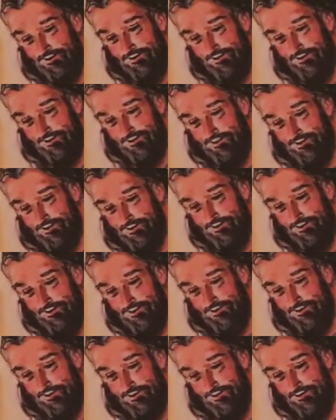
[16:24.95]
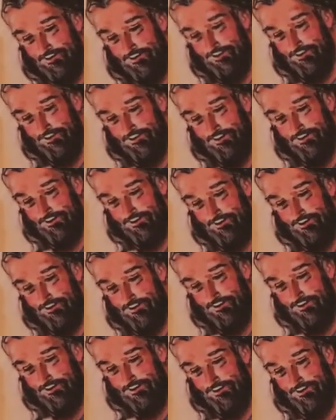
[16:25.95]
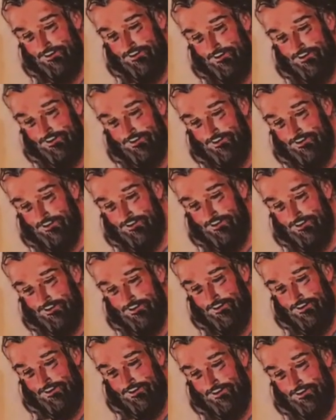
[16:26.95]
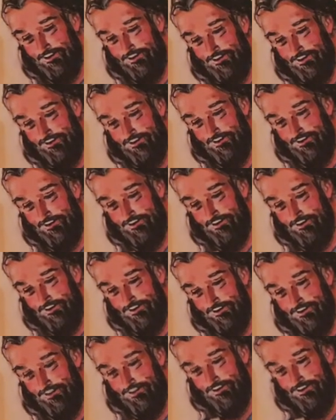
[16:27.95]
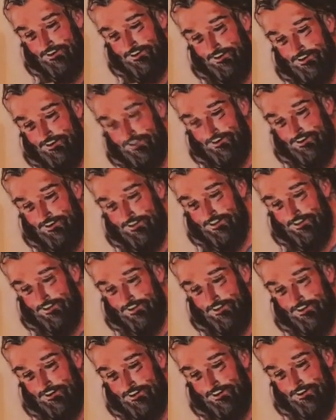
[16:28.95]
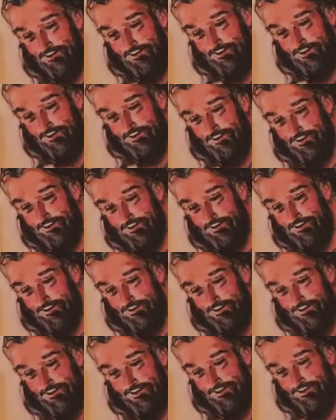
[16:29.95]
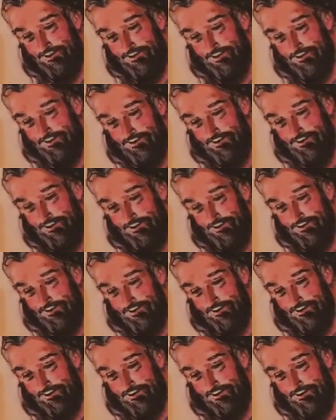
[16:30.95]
The children know Jesus loves them. And they didn't forget it after that day. They remembered.